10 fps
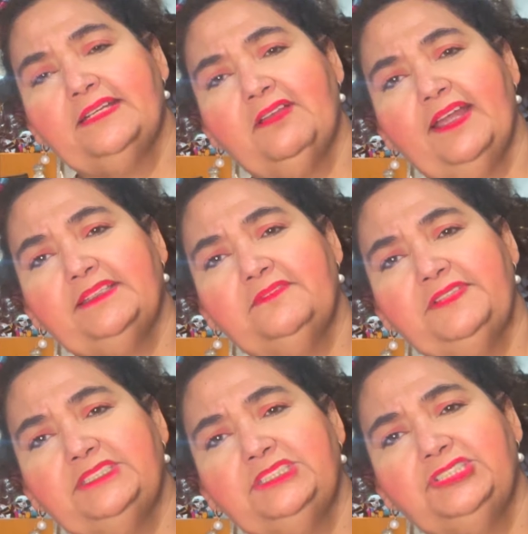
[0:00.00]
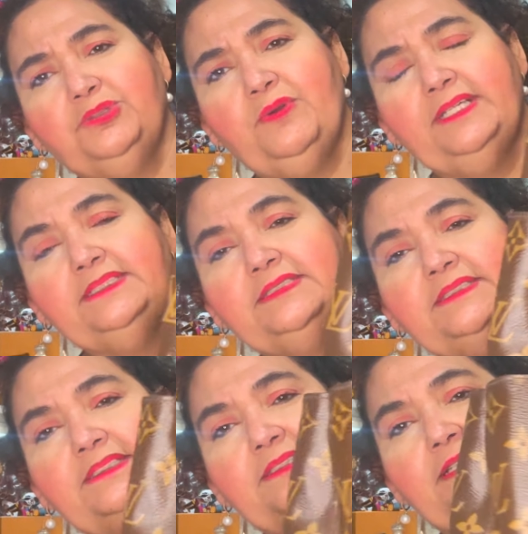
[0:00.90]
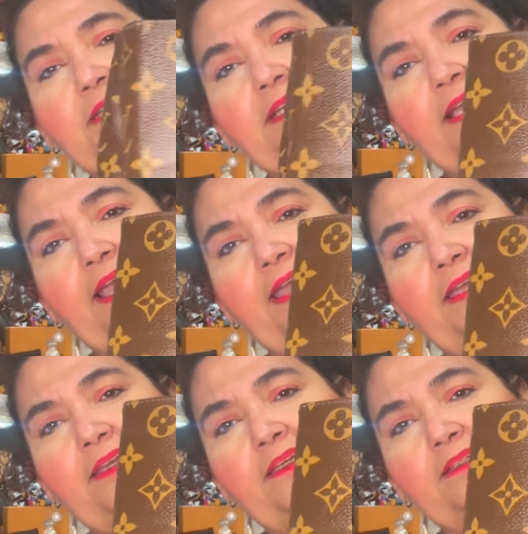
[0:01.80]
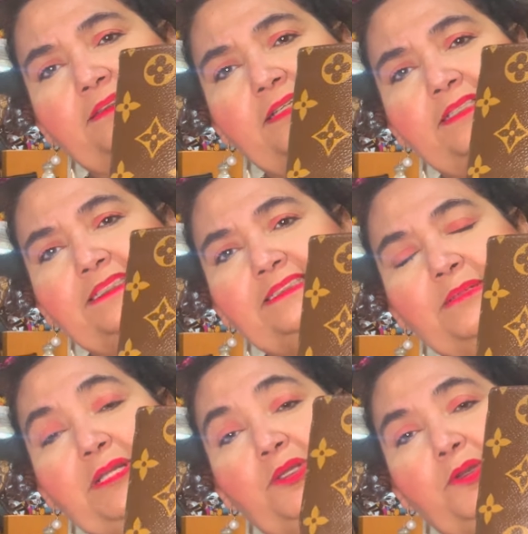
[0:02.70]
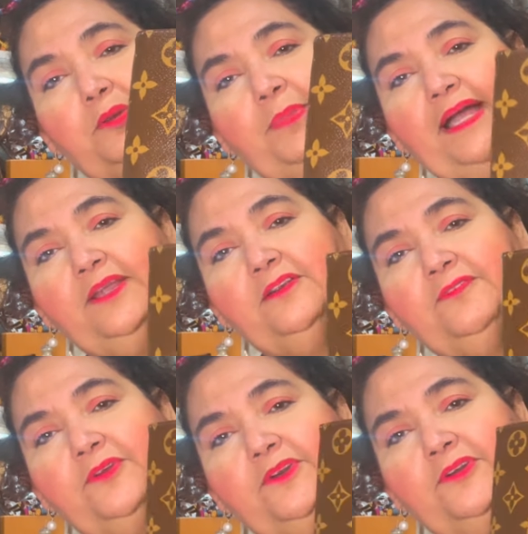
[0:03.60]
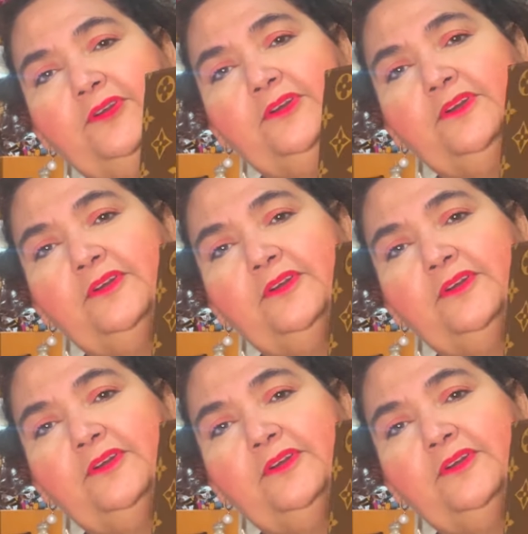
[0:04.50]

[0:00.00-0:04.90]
of like the vintagey ones. And since I'm a loyal buyer from her,